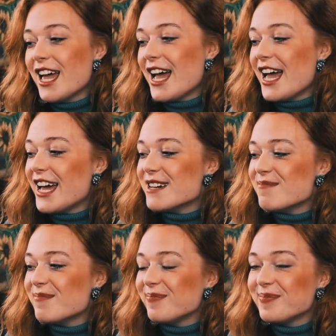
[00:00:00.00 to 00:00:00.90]

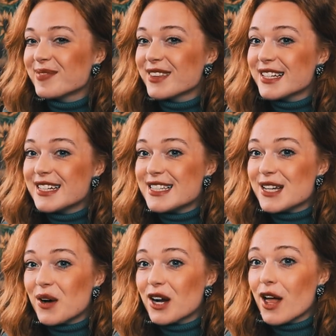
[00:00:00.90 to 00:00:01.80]
Um, so
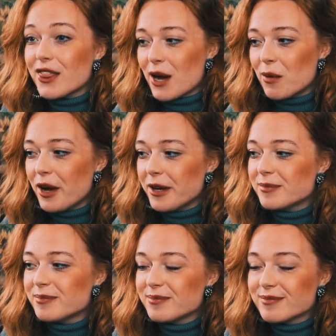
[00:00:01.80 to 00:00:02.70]
I got that one,
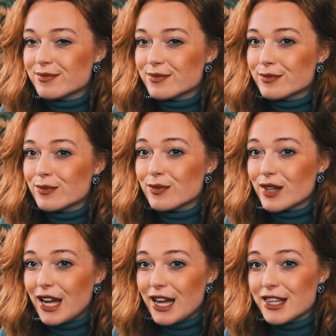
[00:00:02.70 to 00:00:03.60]

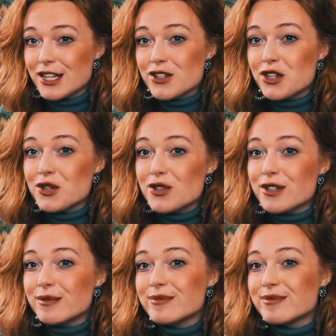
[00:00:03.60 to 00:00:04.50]
I think it's cute.
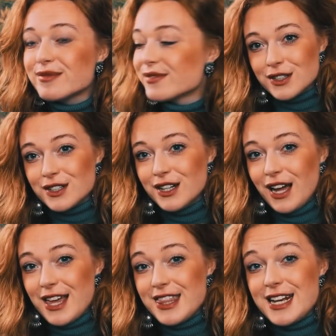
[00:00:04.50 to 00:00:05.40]

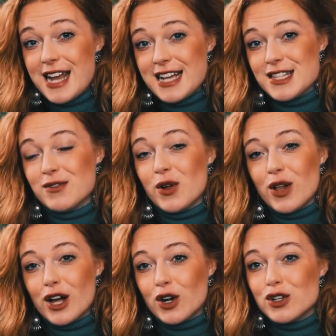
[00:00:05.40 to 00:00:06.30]
And then last of all,
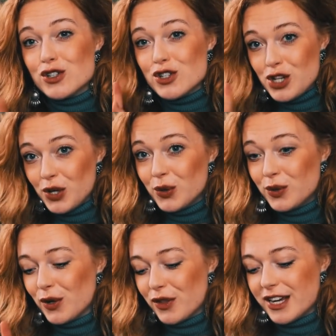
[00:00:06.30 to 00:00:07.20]
I got two
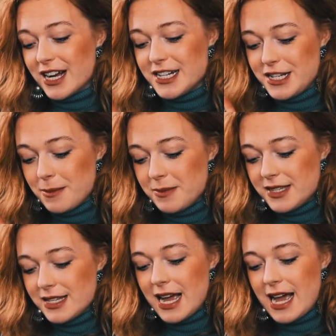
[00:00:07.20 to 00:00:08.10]
clothing
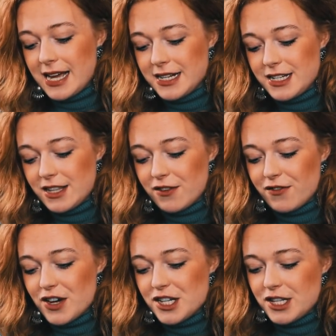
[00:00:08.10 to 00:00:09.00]
items and the
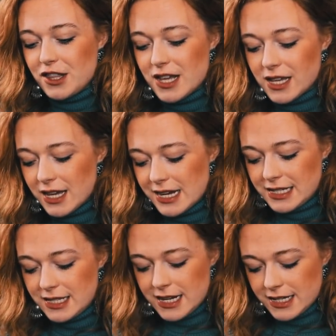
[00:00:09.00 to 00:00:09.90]
first thing is
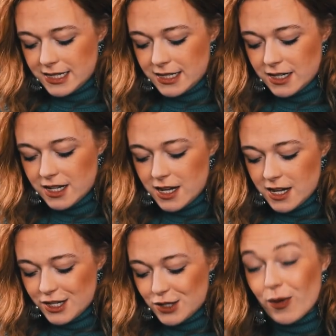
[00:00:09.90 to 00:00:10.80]
this
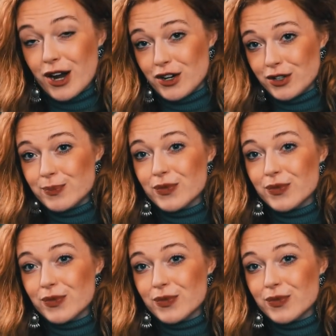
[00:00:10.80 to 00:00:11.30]
sweater.